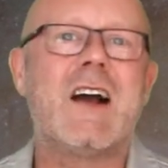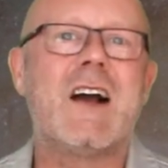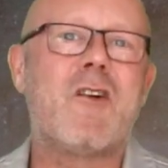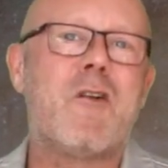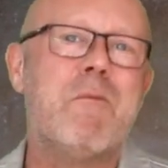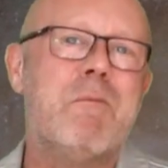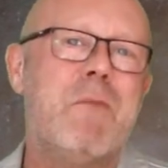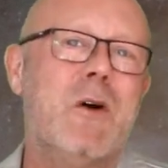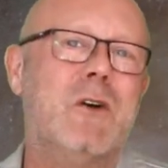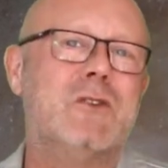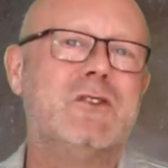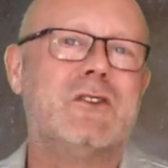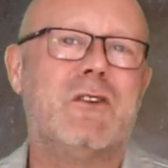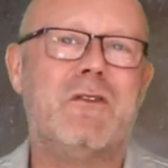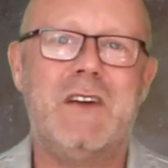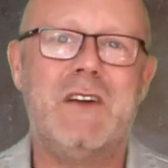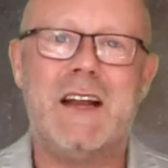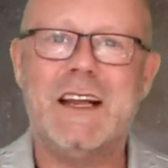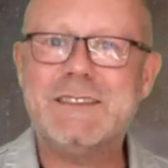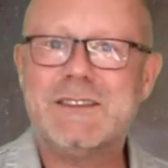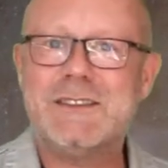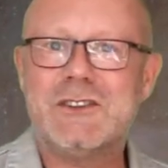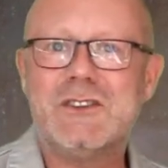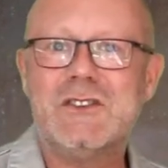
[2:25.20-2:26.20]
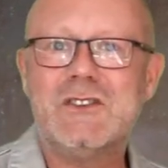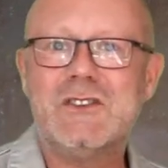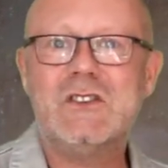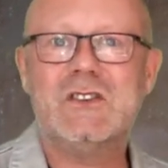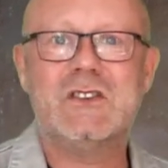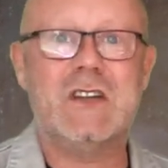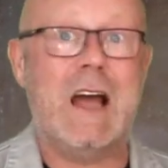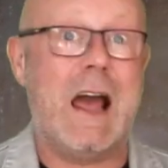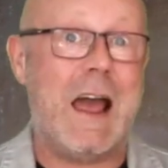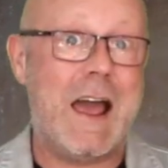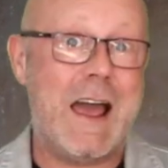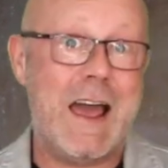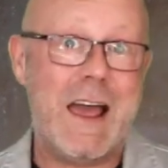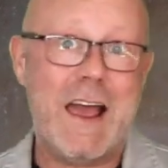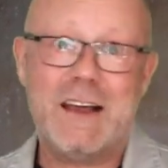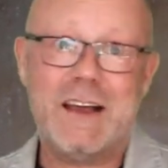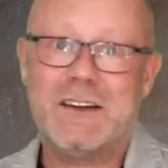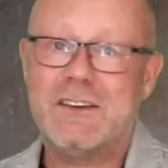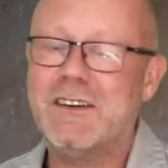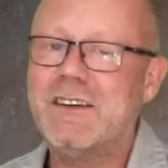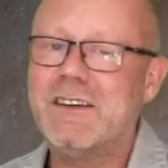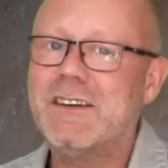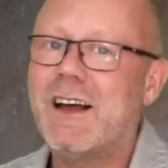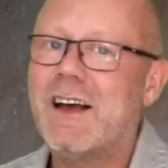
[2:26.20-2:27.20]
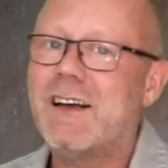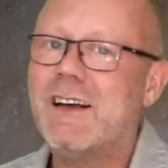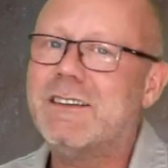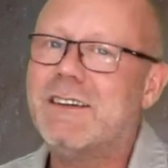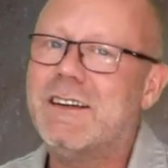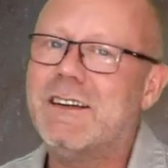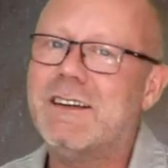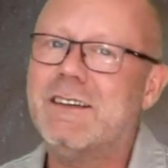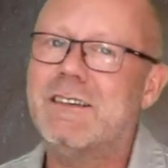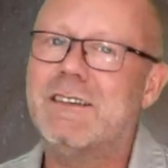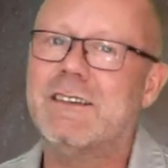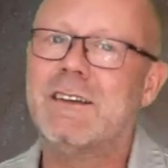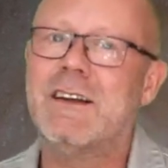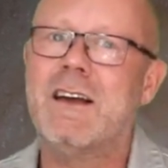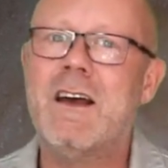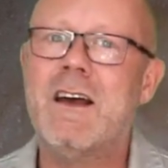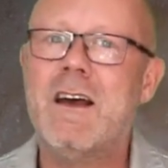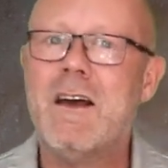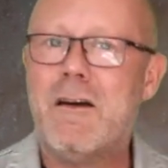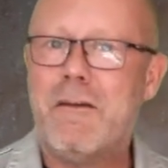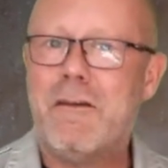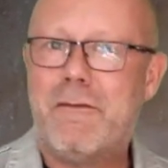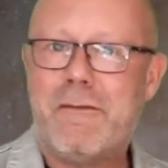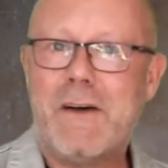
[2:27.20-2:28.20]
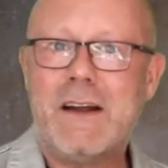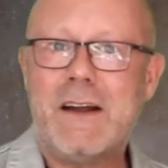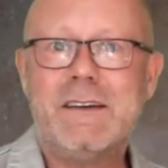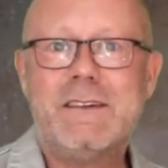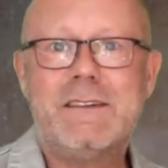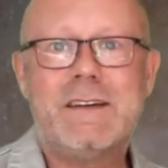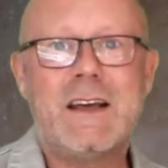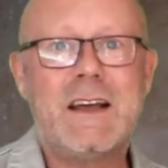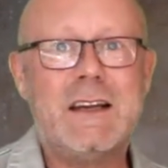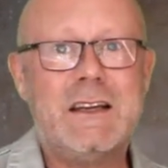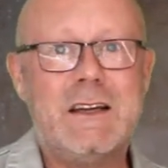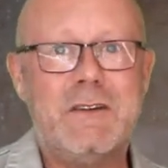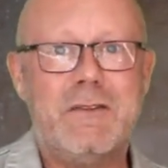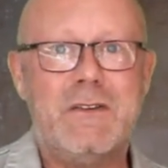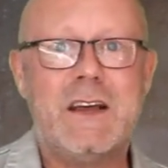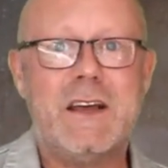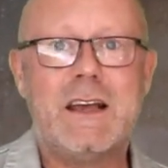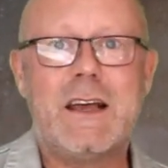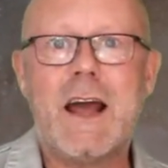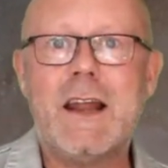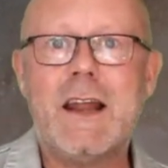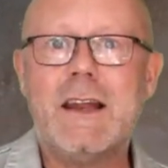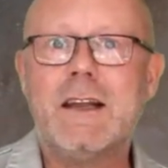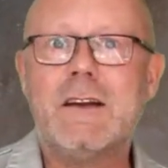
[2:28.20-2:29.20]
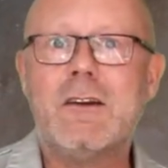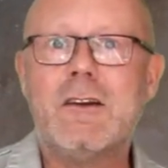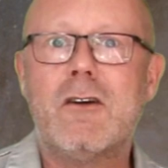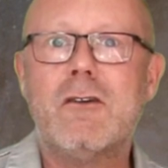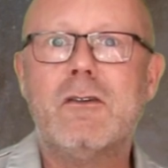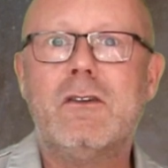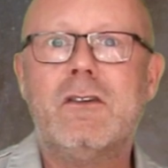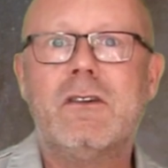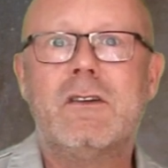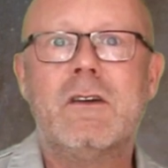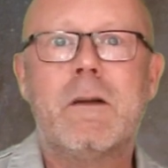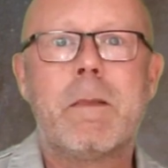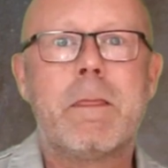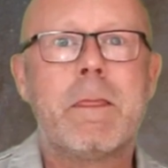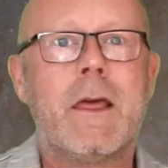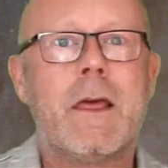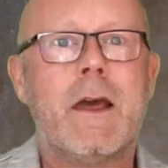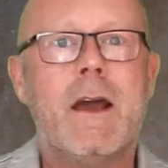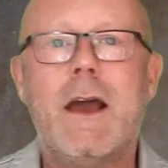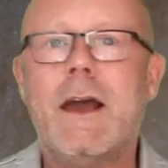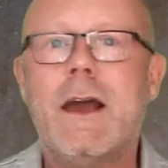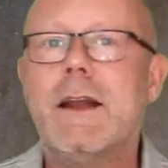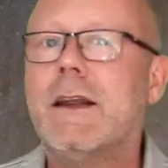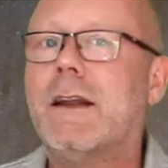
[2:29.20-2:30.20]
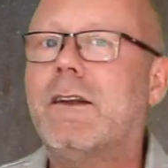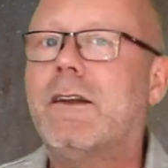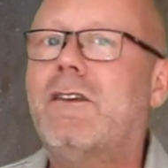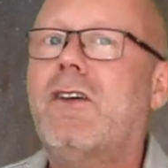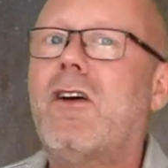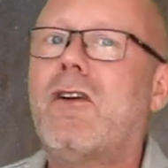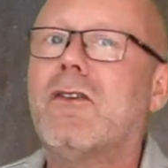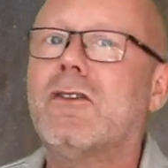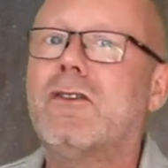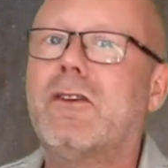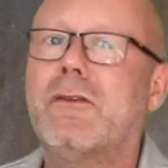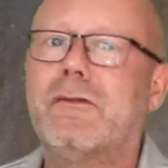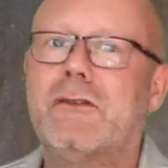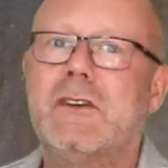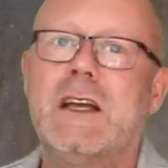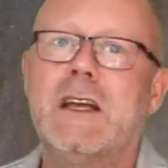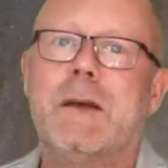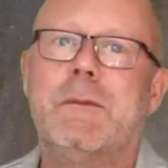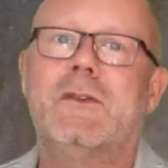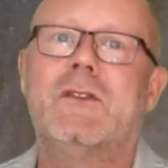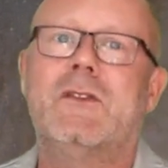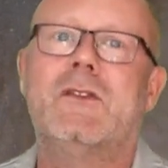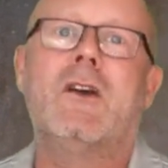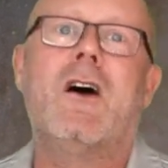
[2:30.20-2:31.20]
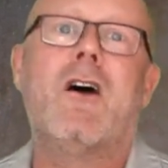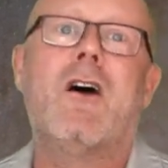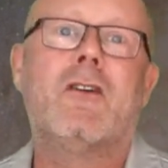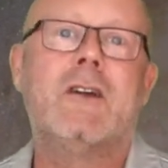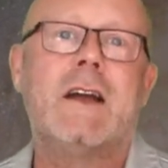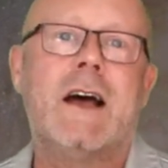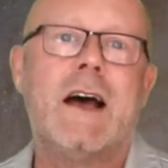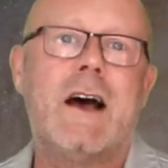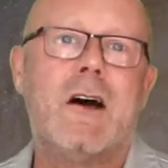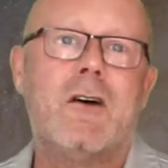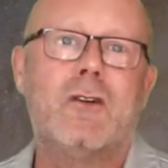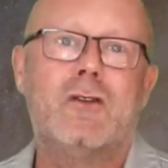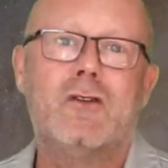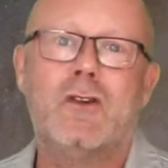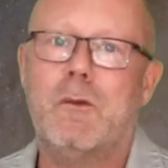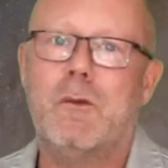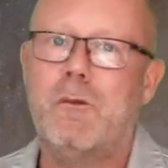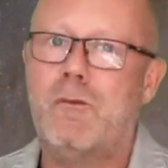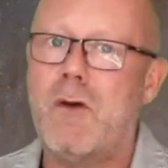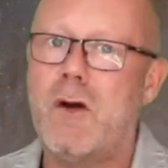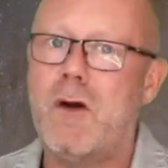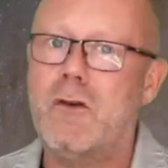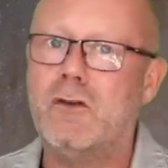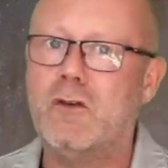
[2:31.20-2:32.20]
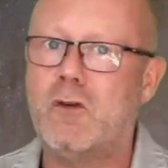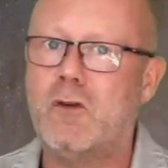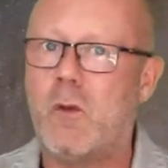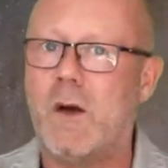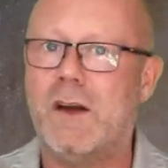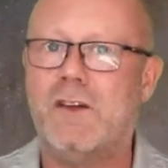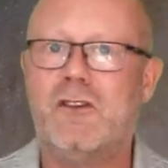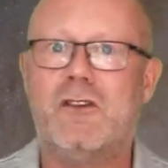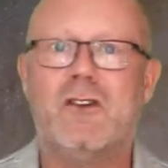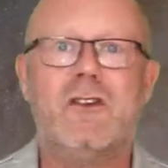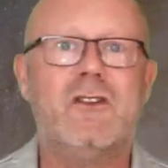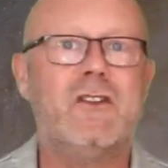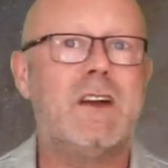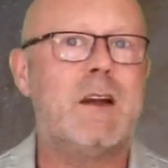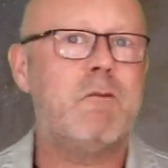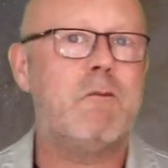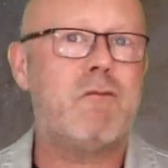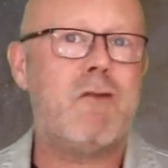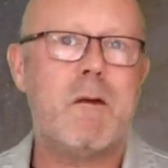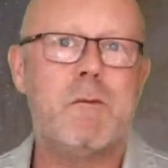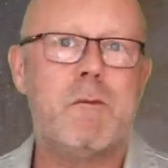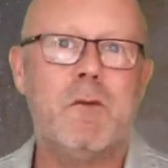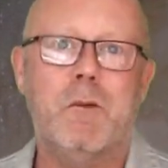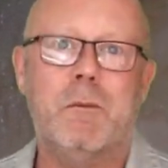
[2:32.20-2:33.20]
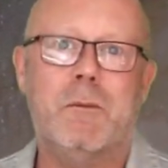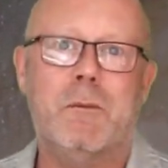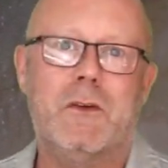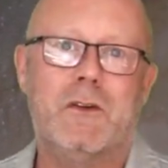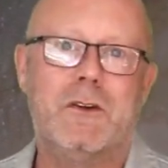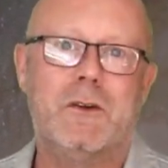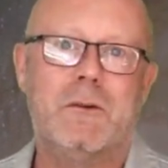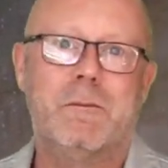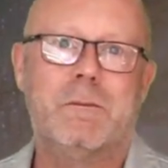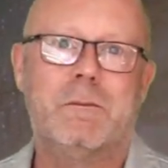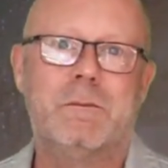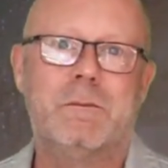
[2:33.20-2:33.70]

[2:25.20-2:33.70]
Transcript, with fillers: are composed of lessons, exercises, fun scientific anecdotes, and a tons of tips on how to approach questions and problems.